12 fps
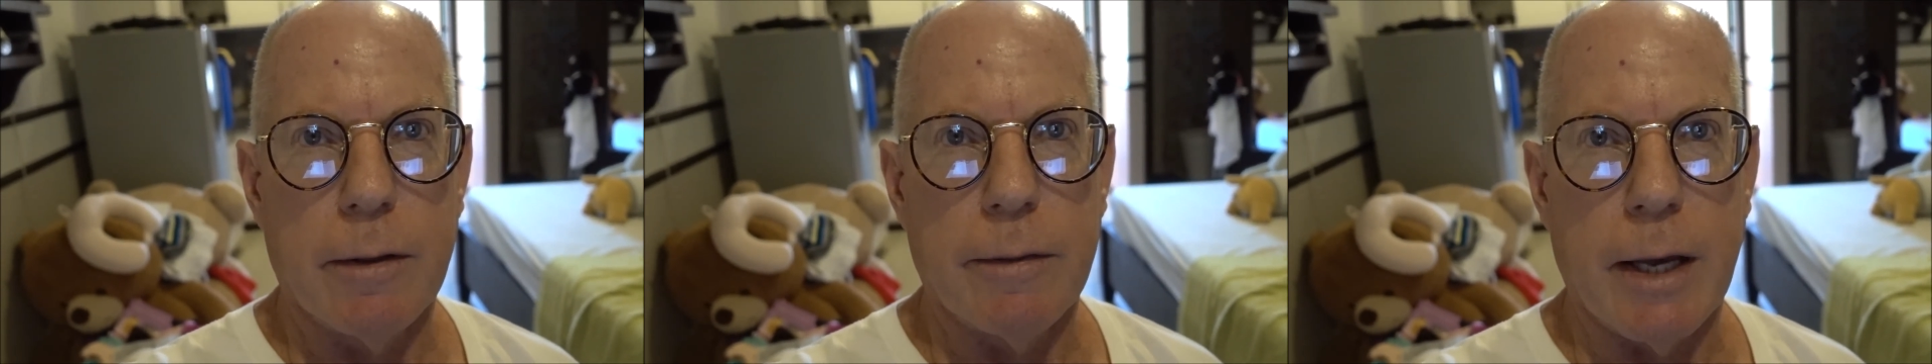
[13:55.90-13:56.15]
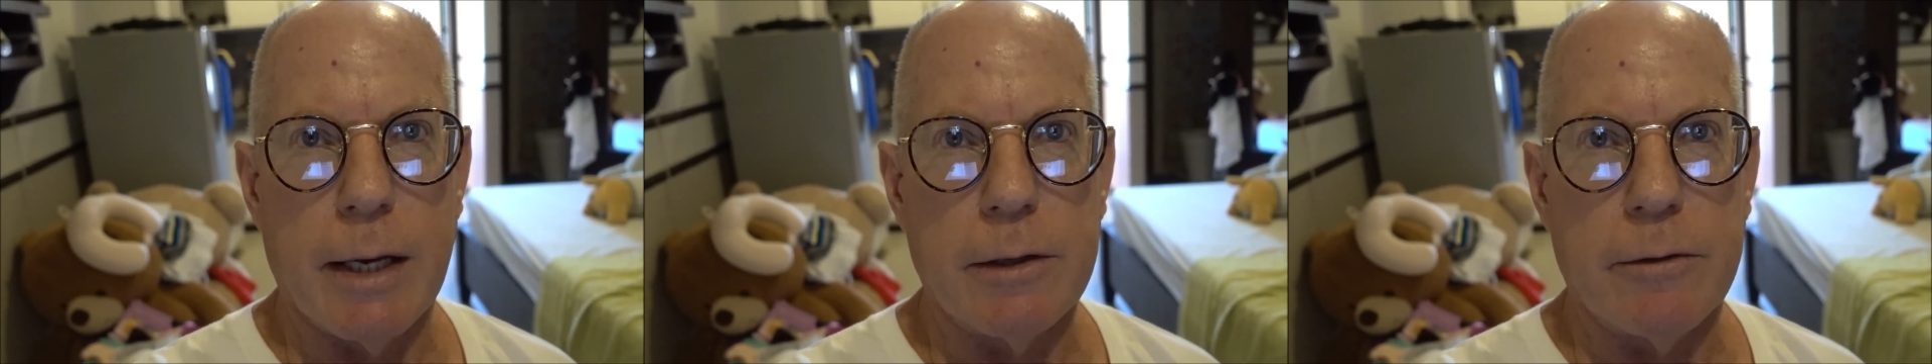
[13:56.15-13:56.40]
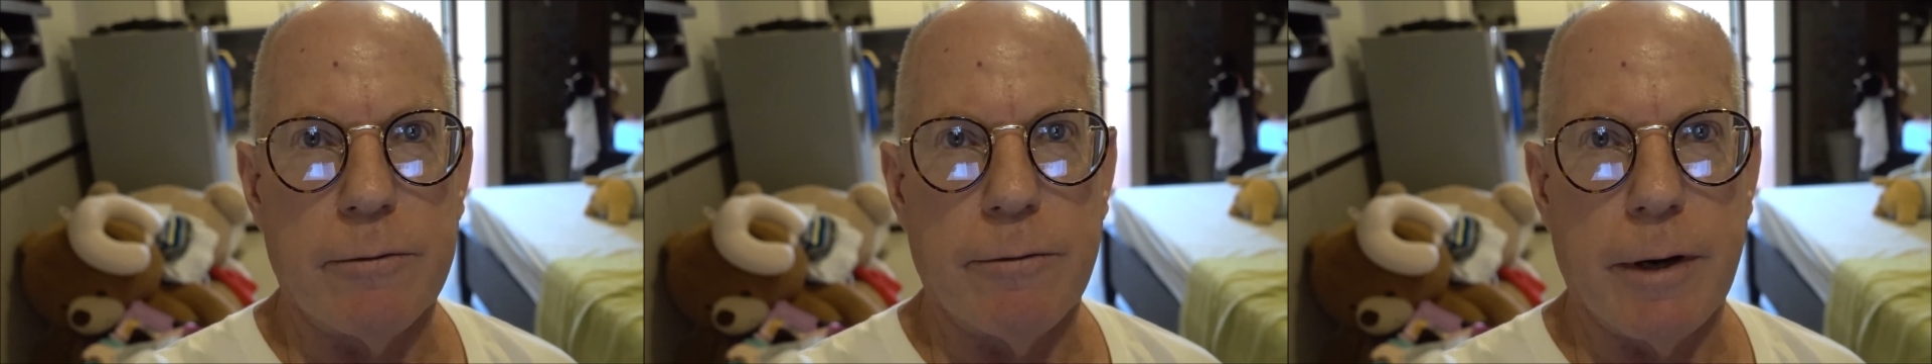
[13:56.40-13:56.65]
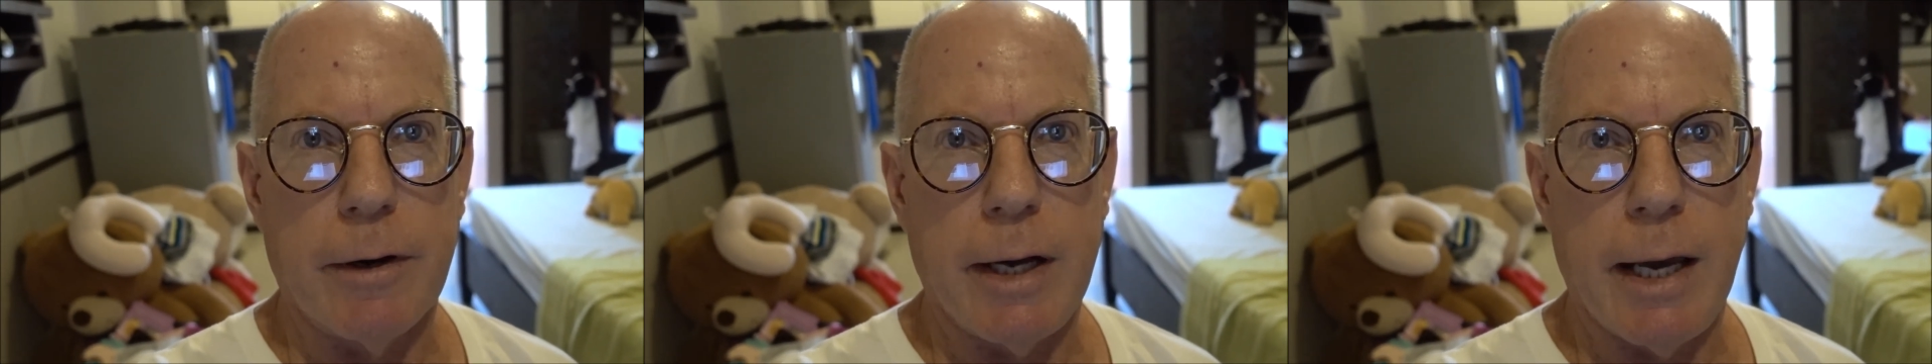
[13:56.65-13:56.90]
that is
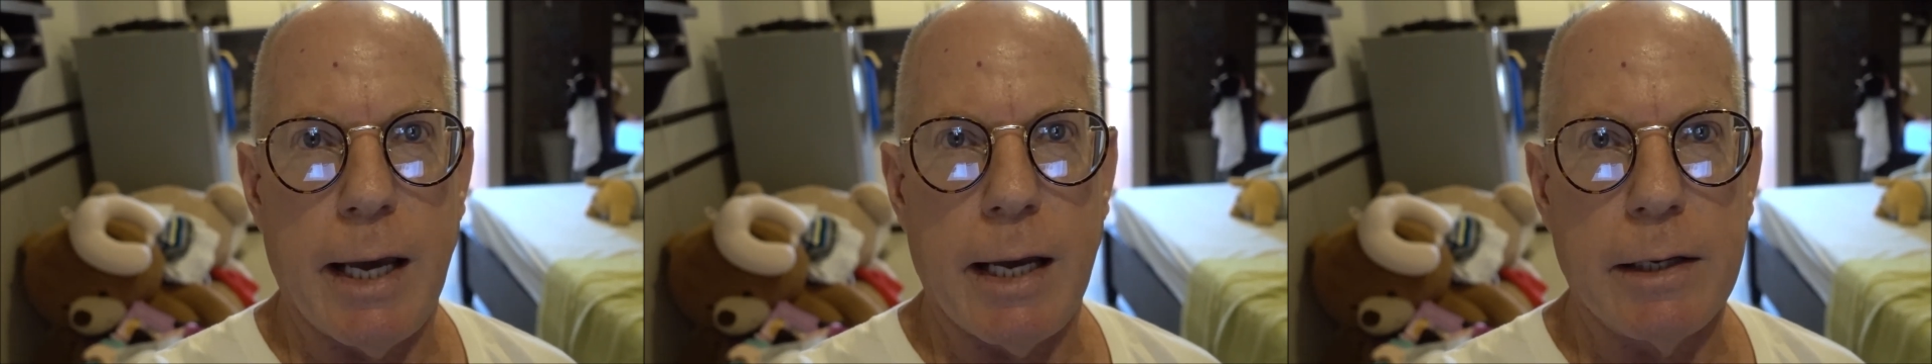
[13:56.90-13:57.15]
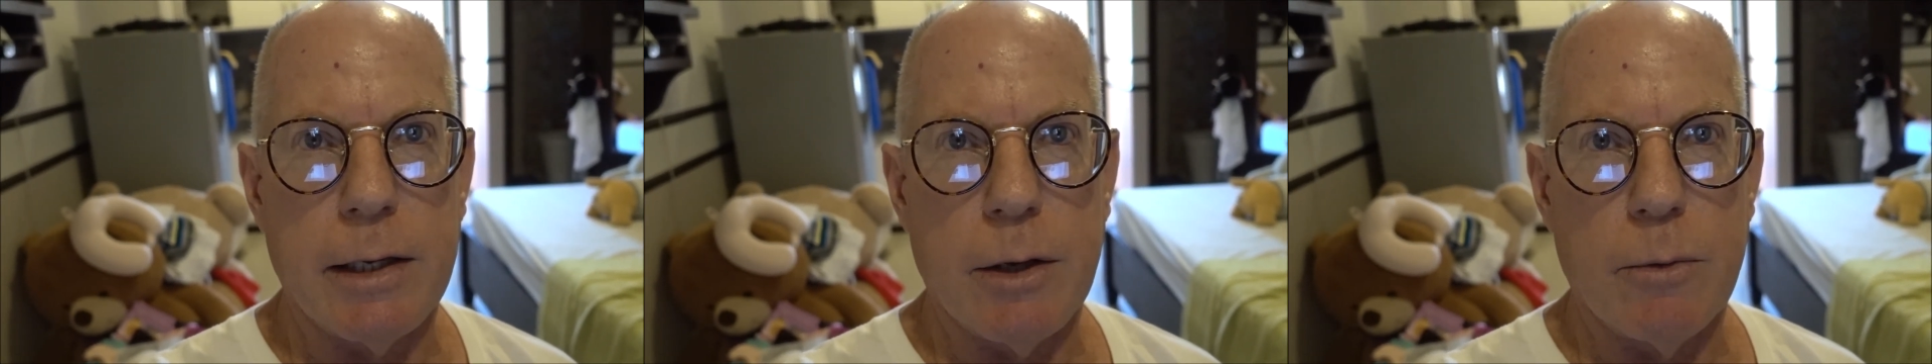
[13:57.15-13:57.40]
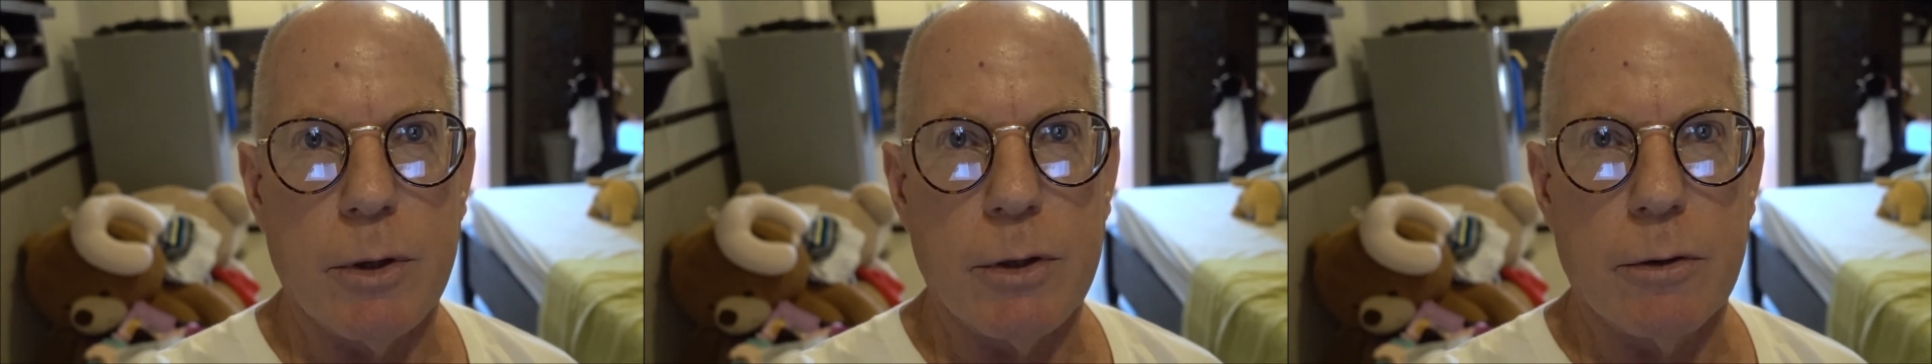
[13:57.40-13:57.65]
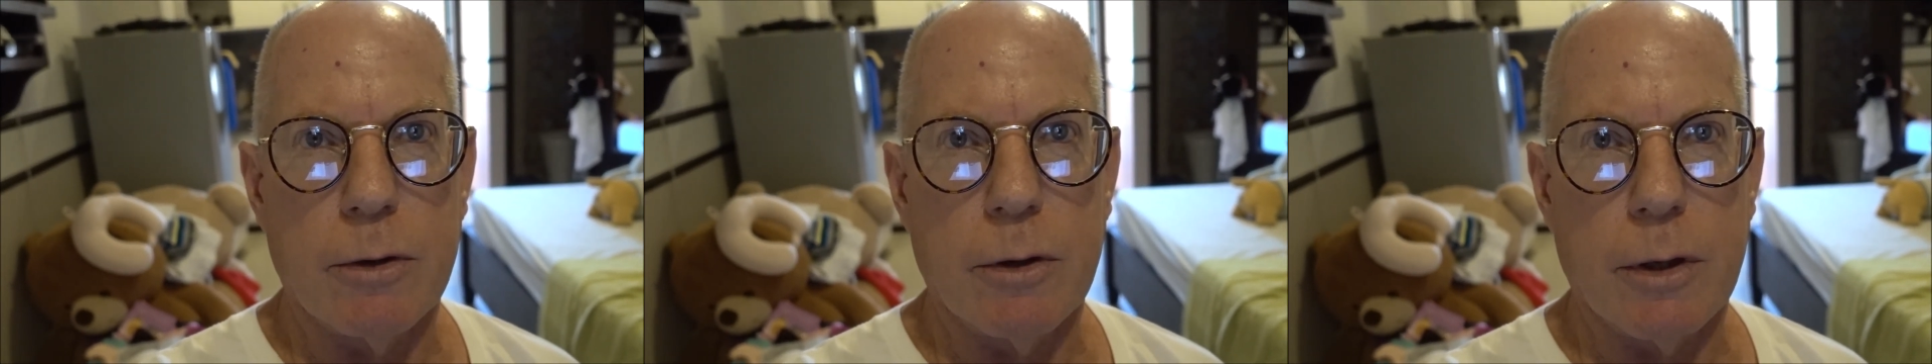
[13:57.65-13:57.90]
very handy when
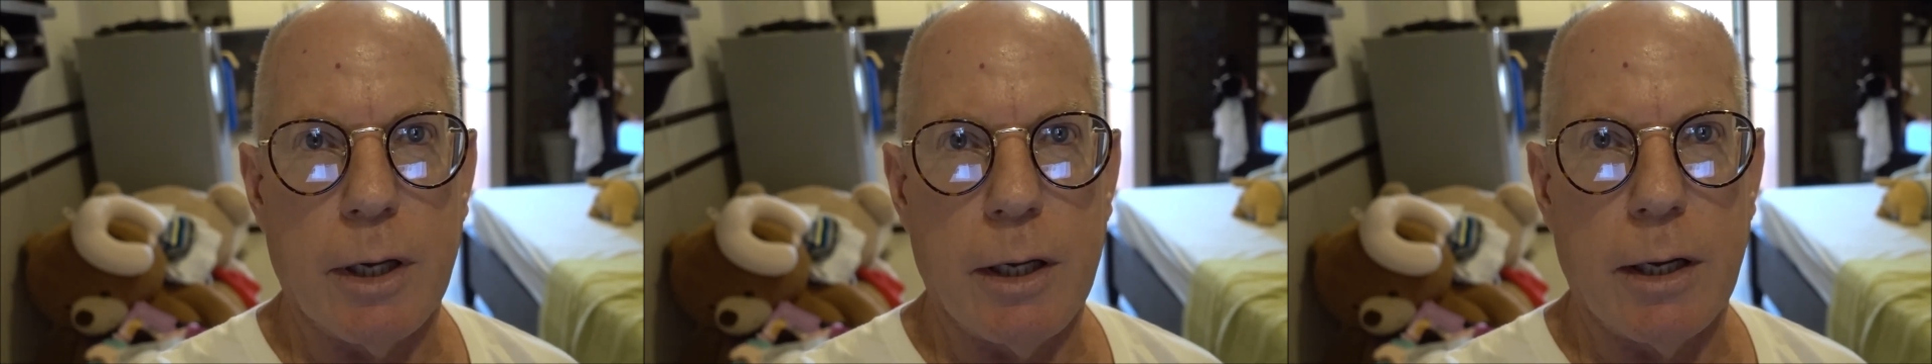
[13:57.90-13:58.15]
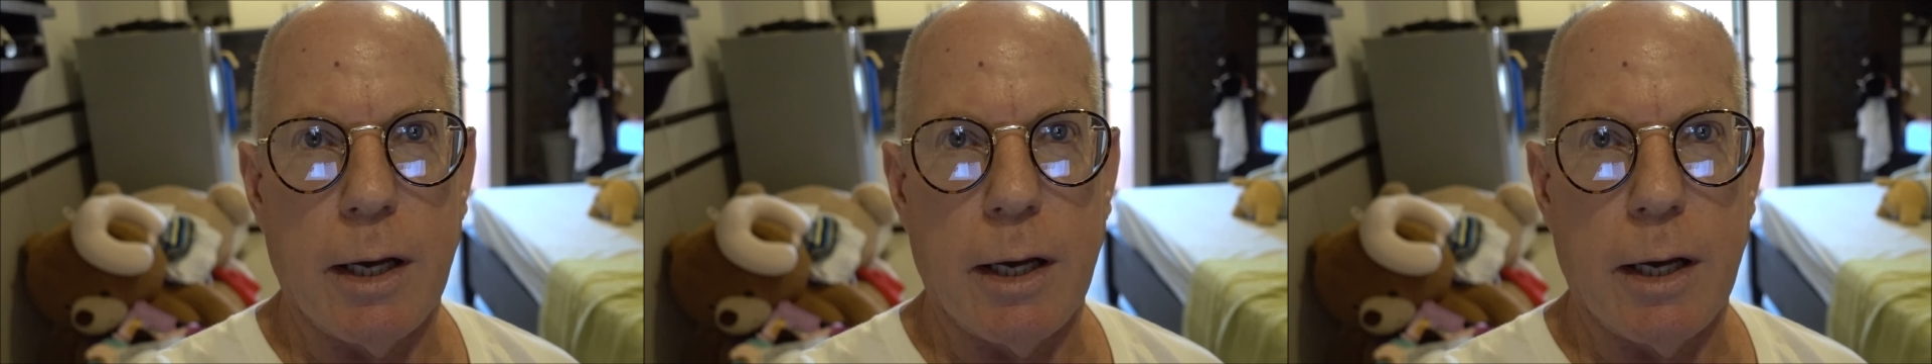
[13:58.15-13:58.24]
you're looking